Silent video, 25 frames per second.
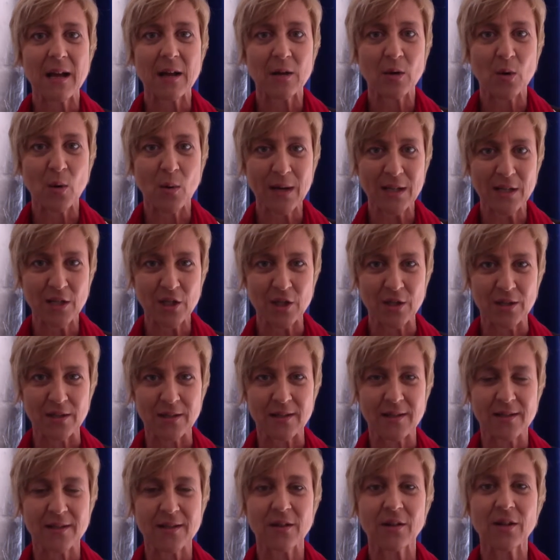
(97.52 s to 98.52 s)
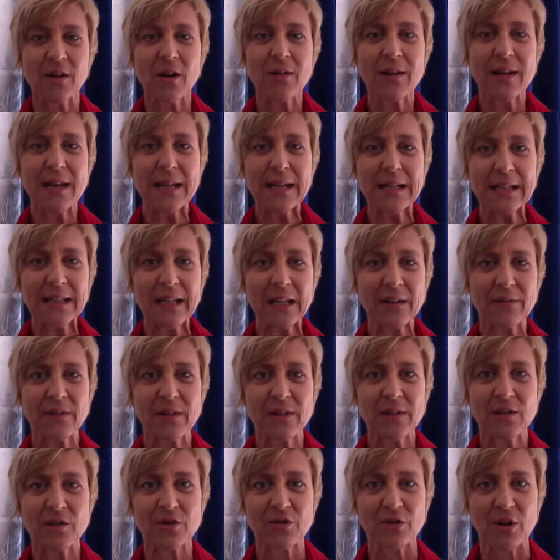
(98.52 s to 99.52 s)
questions. So go ahead and give
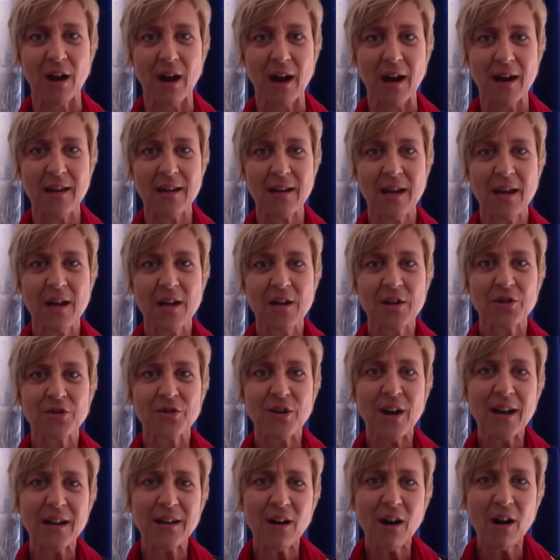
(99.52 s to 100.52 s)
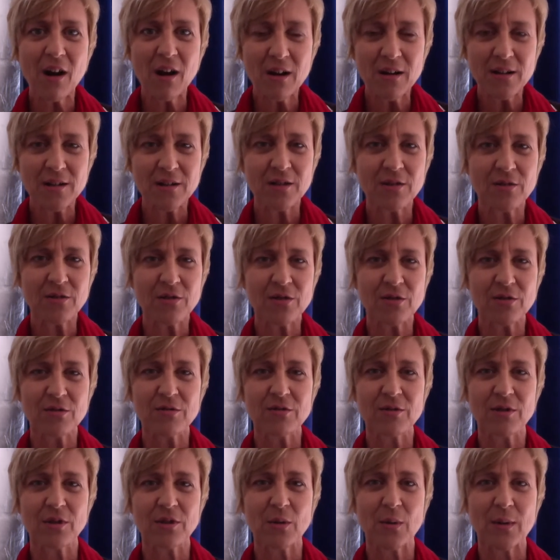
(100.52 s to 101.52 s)
it a try. Try and ask your
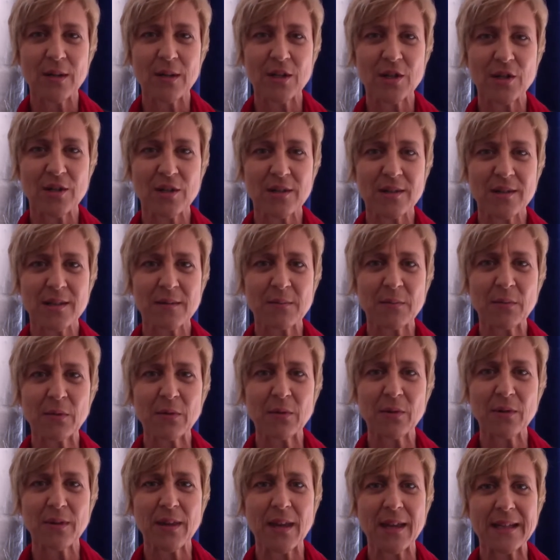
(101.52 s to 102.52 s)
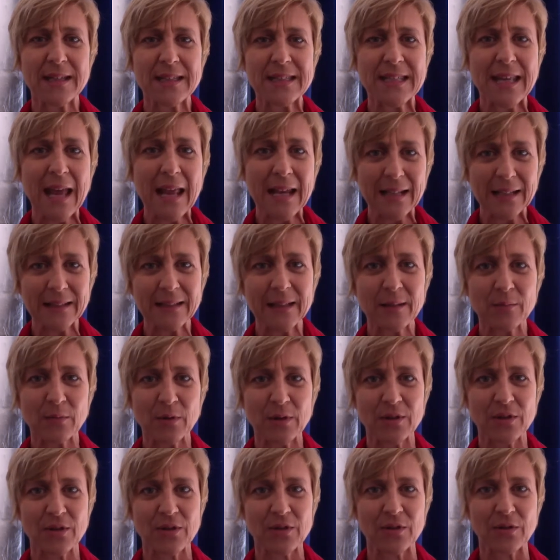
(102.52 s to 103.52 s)
children questions more than telling them
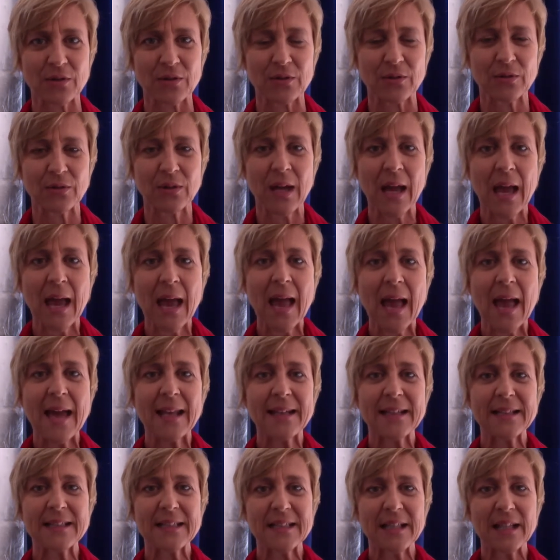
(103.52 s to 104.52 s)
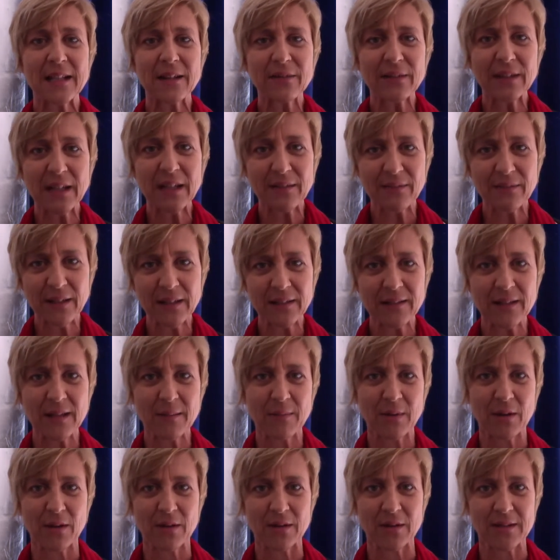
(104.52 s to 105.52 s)
what to do. And instead of giving
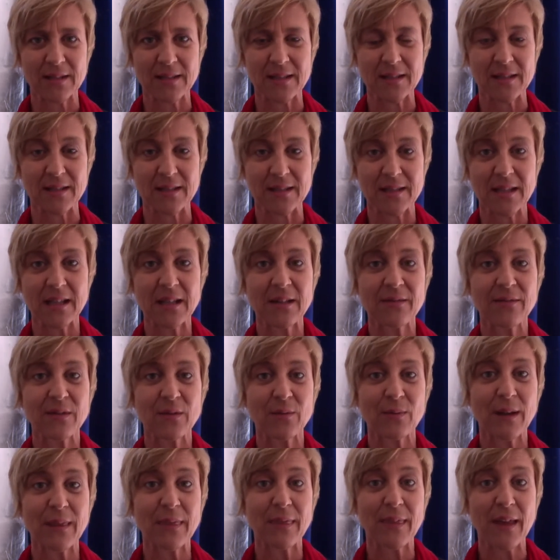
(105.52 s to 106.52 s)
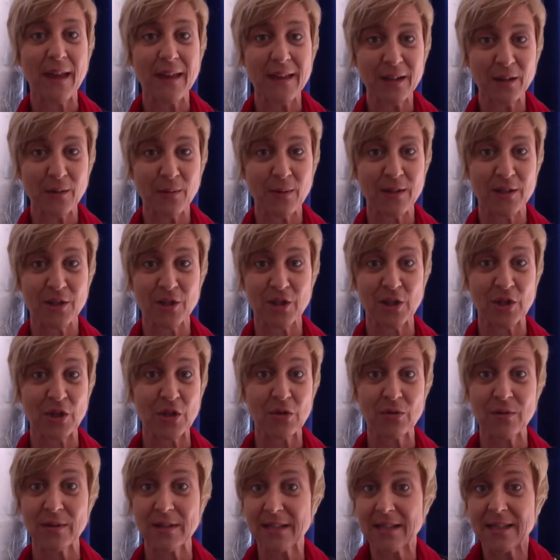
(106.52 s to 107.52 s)
them the answers, even when they question
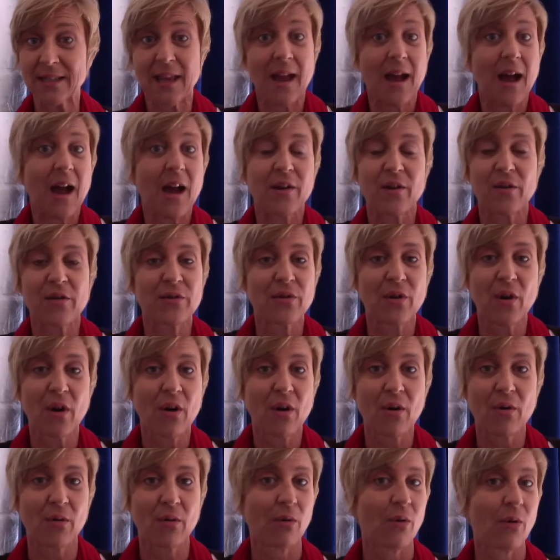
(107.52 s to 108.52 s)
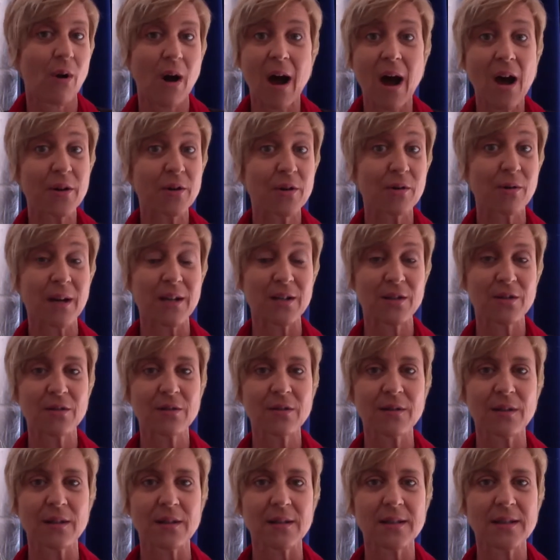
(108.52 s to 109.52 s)
you and say, I don't know, or how do I
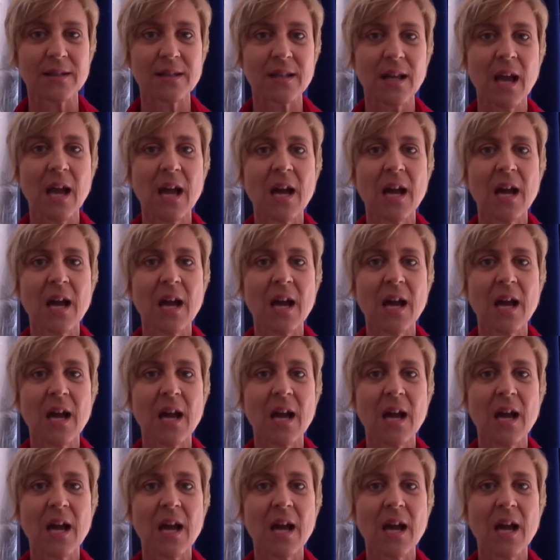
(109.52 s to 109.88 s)
do this,